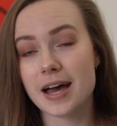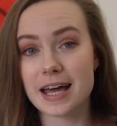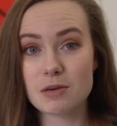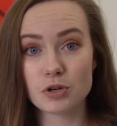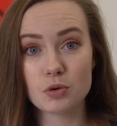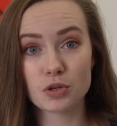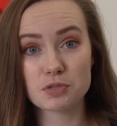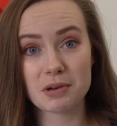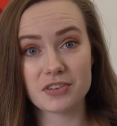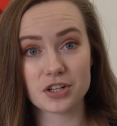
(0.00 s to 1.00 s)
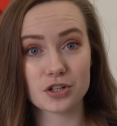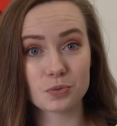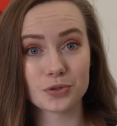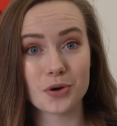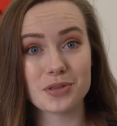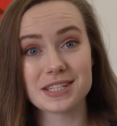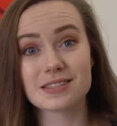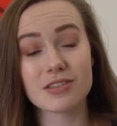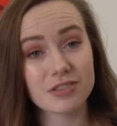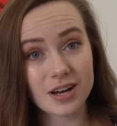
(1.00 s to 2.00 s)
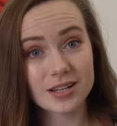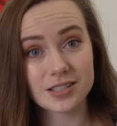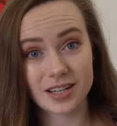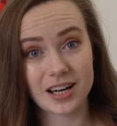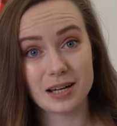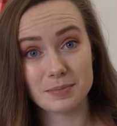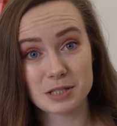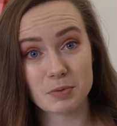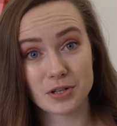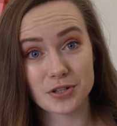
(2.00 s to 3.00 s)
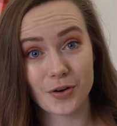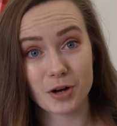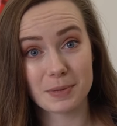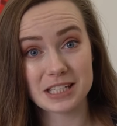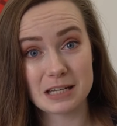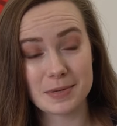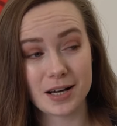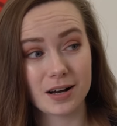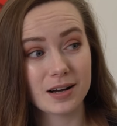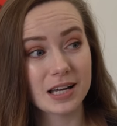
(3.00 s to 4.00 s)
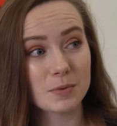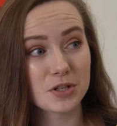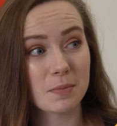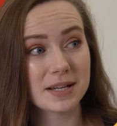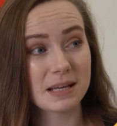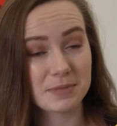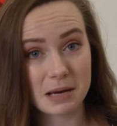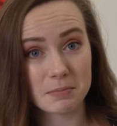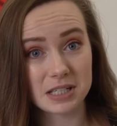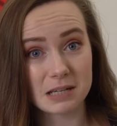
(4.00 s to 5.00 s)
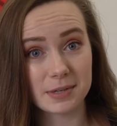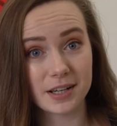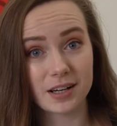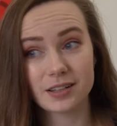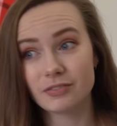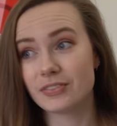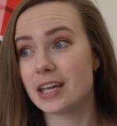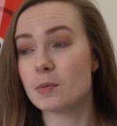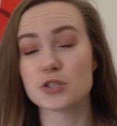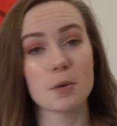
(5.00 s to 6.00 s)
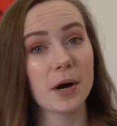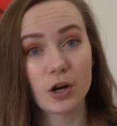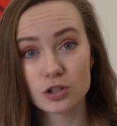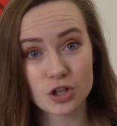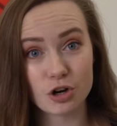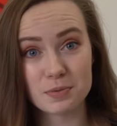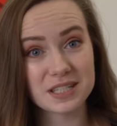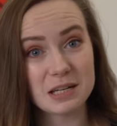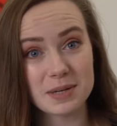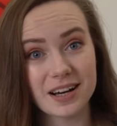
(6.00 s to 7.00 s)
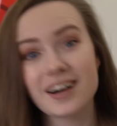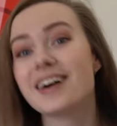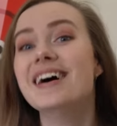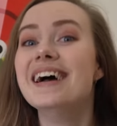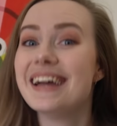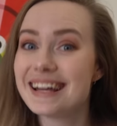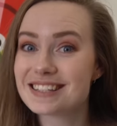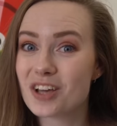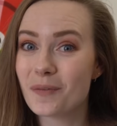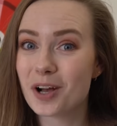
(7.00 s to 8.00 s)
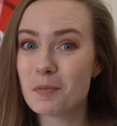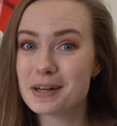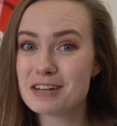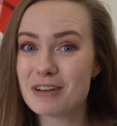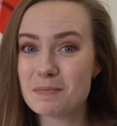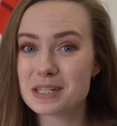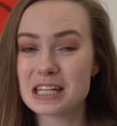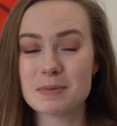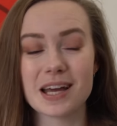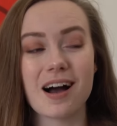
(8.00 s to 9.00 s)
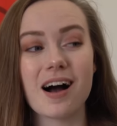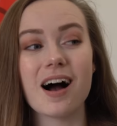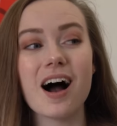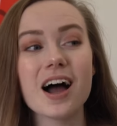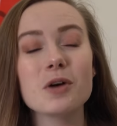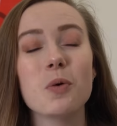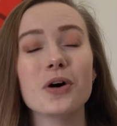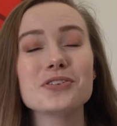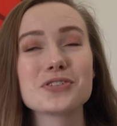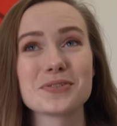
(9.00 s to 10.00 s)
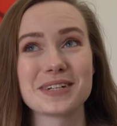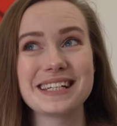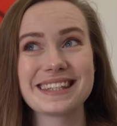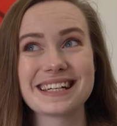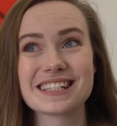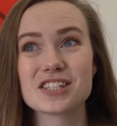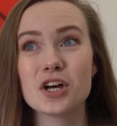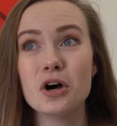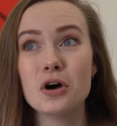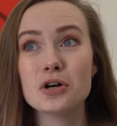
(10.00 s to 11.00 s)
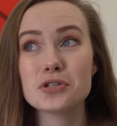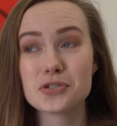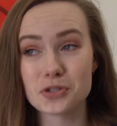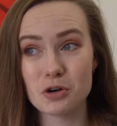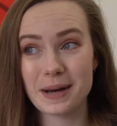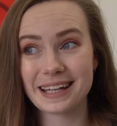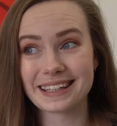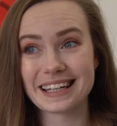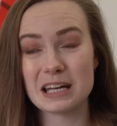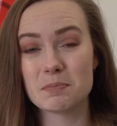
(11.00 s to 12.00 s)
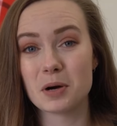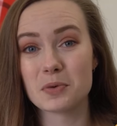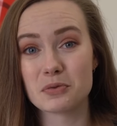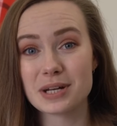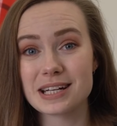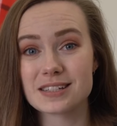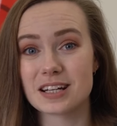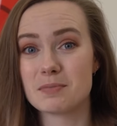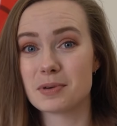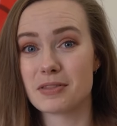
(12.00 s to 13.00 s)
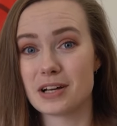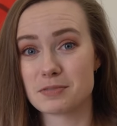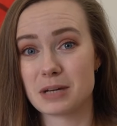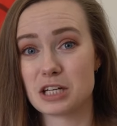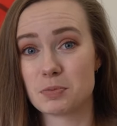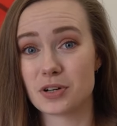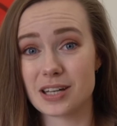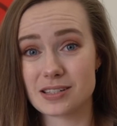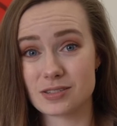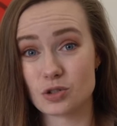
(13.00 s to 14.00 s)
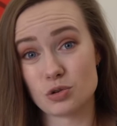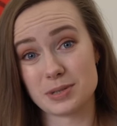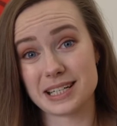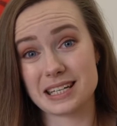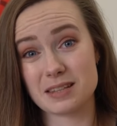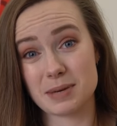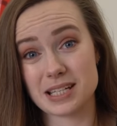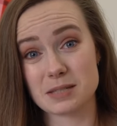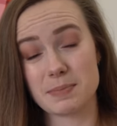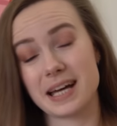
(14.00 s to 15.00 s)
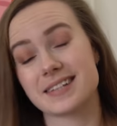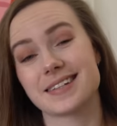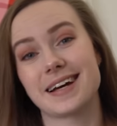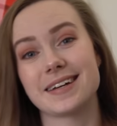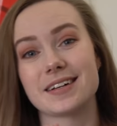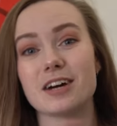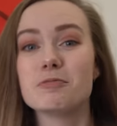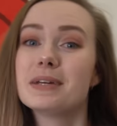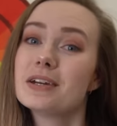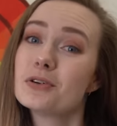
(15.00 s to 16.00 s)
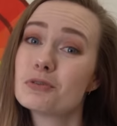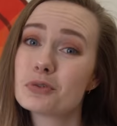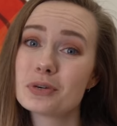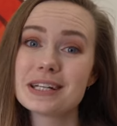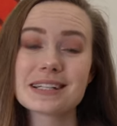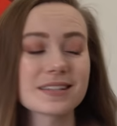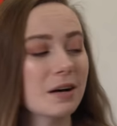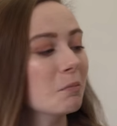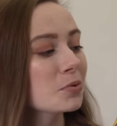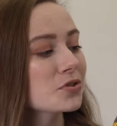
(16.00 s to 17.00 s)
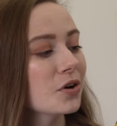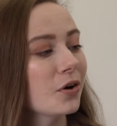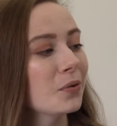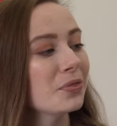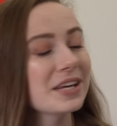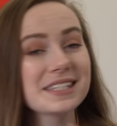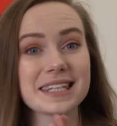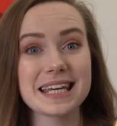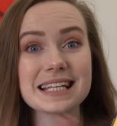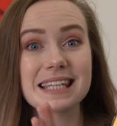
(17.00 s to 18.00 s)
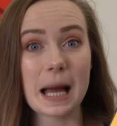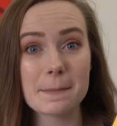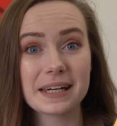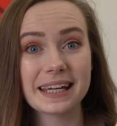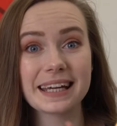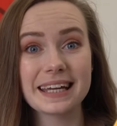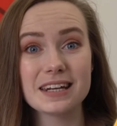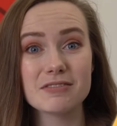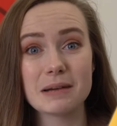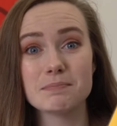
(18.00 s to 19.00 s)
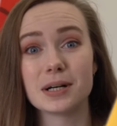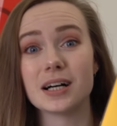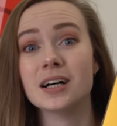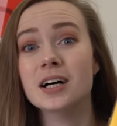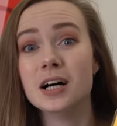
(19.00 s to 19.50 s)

Anyone who watches my videos will know this is the third time this book is going on my TBR. It was on my September TBR. It was on my October TBR. It's going on my November TBR. I want to read this so badly, but with a reading slump, a 1,000-page book isn't normally the best bet. And I've been in an awful reading slump. So this is happening in November.